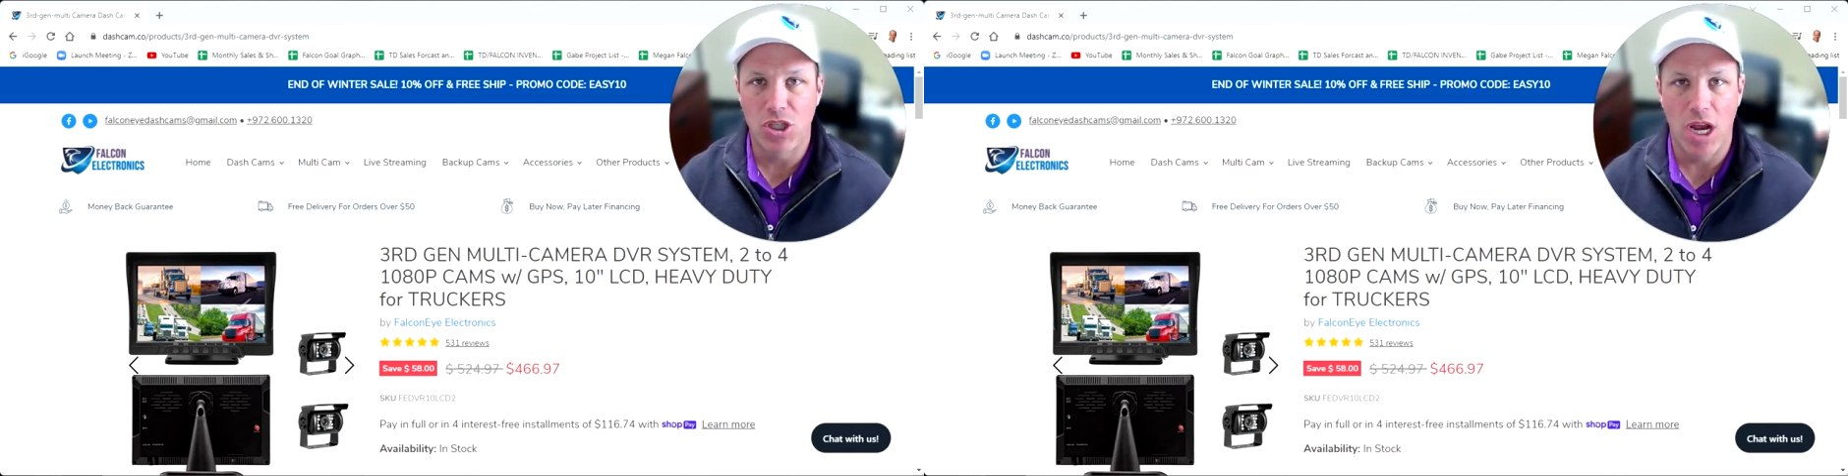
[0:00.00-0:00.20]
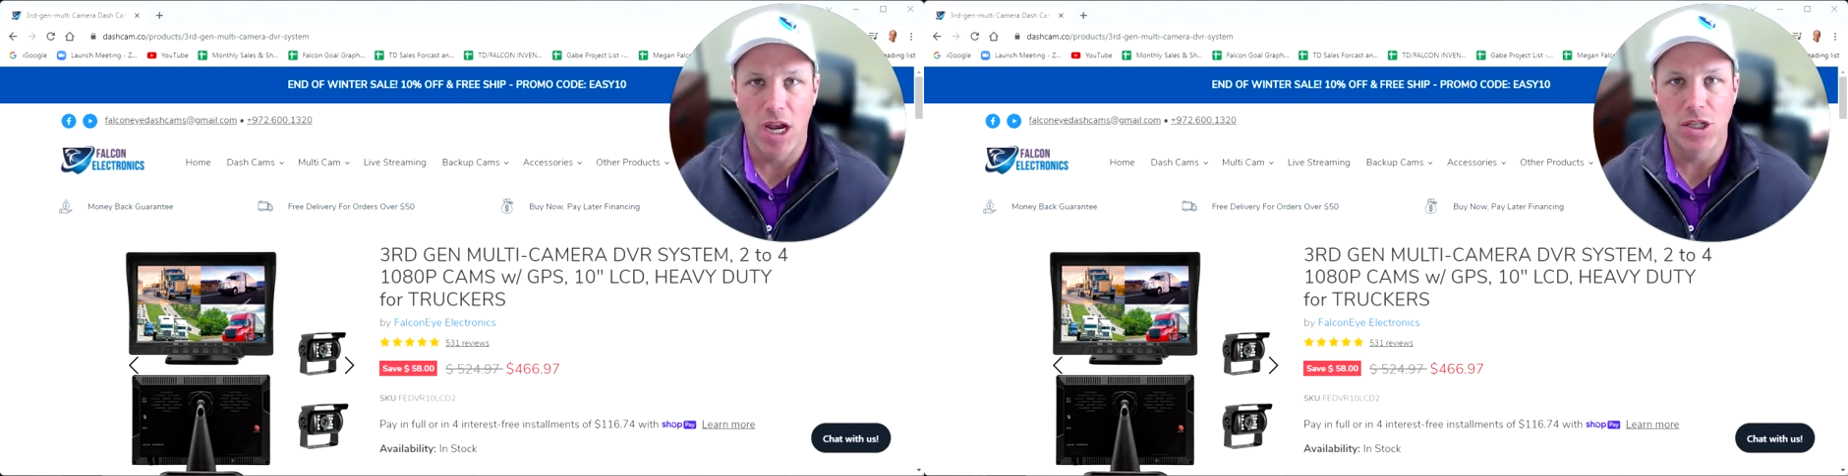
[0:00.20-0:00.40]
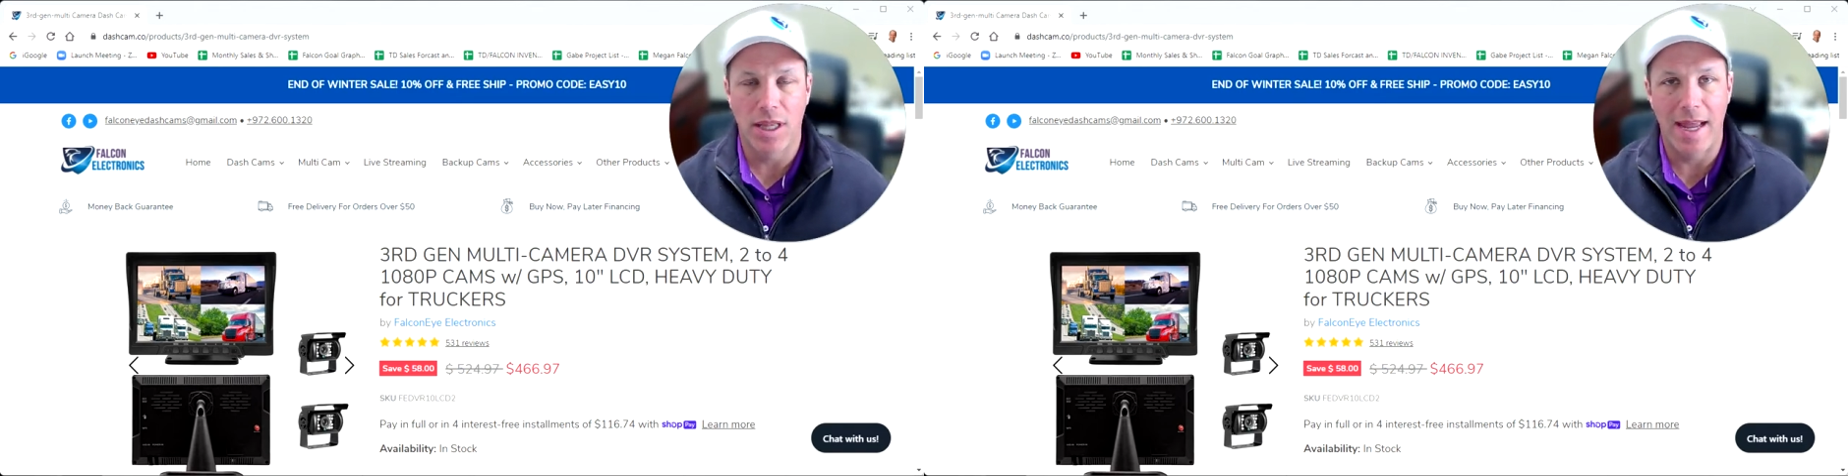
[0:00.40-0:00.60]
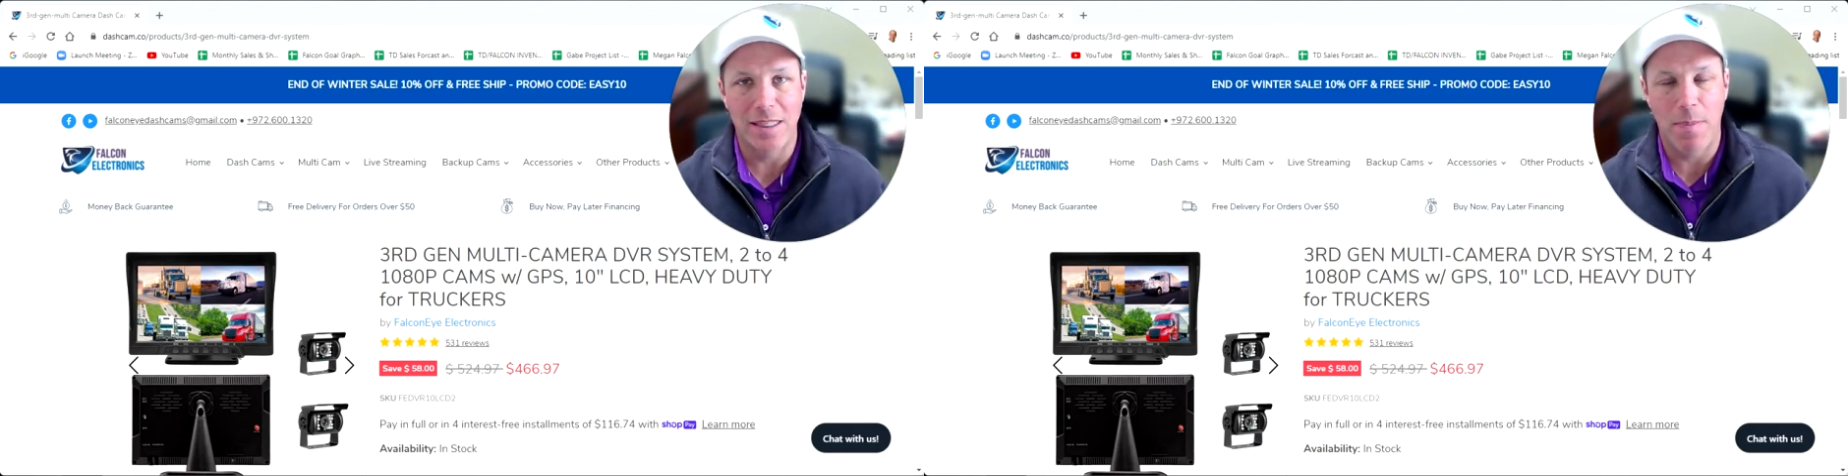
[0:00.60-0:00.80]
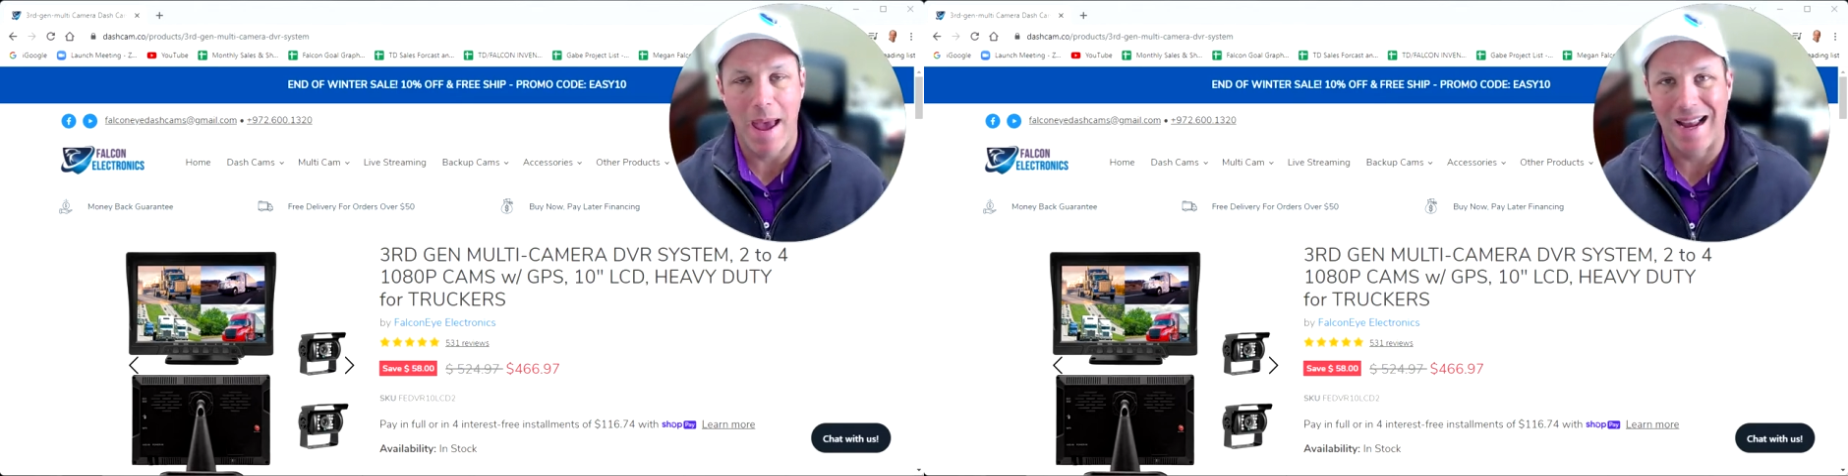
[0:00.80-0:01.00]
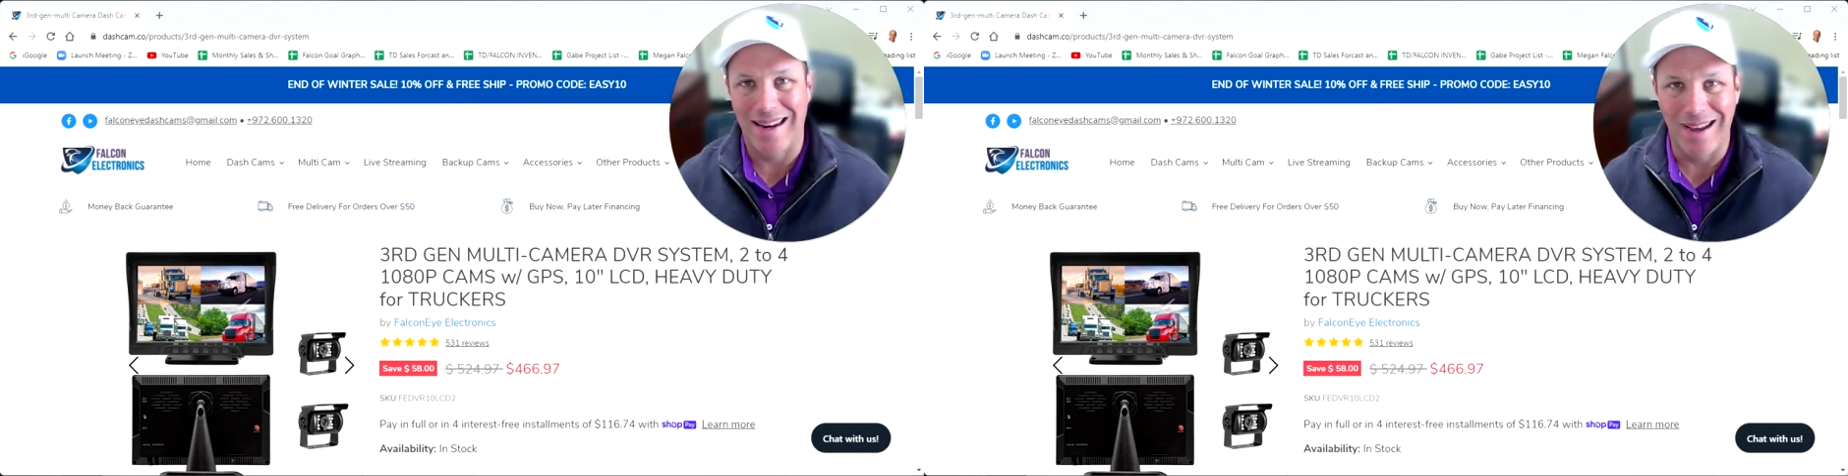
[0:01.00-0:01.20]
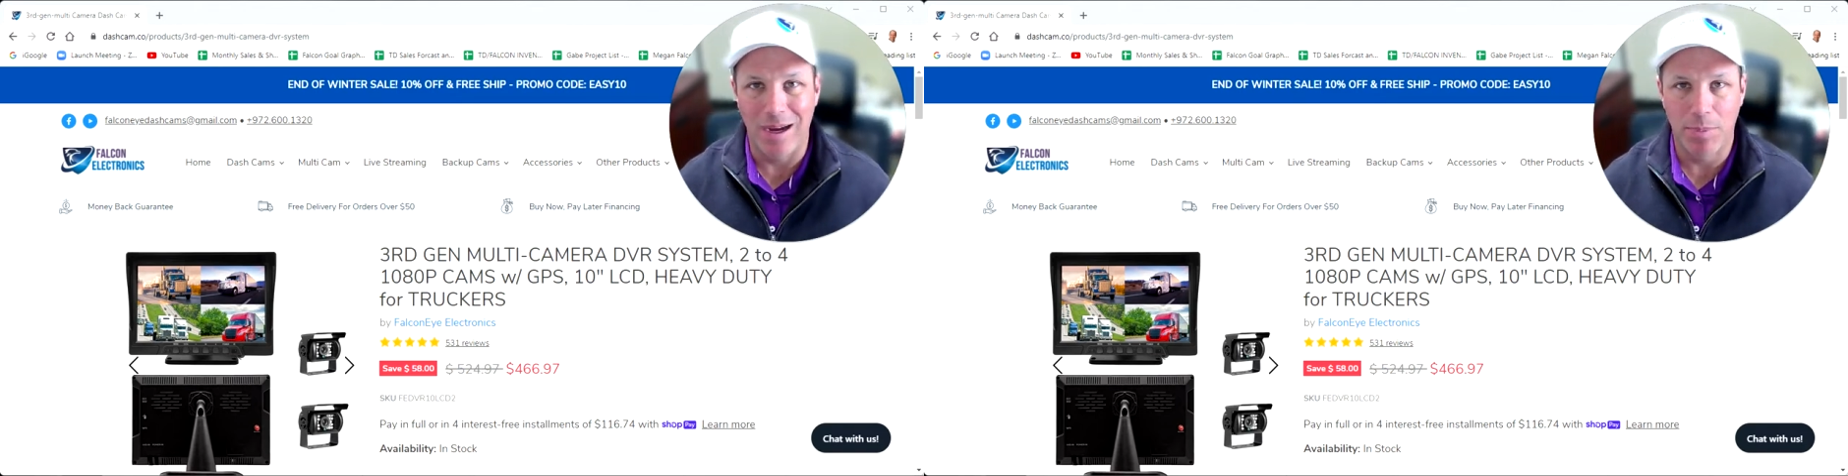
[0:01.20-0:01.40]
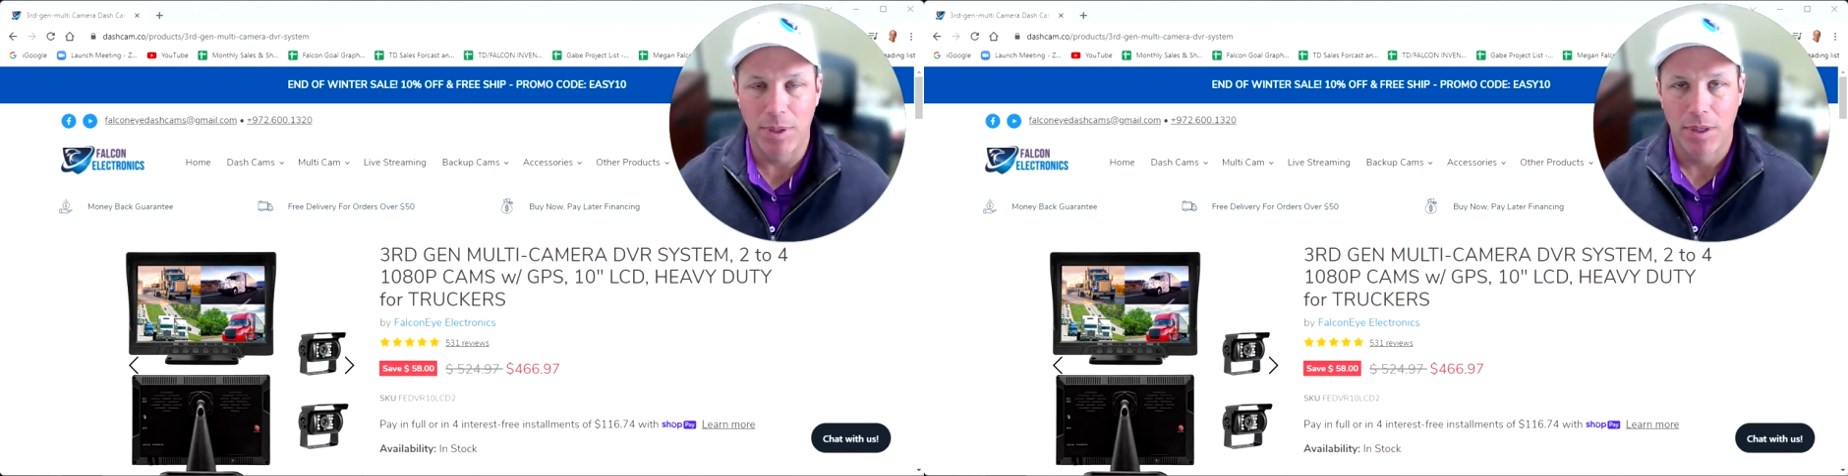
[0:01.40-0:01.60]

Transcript: changing lanes, backing up,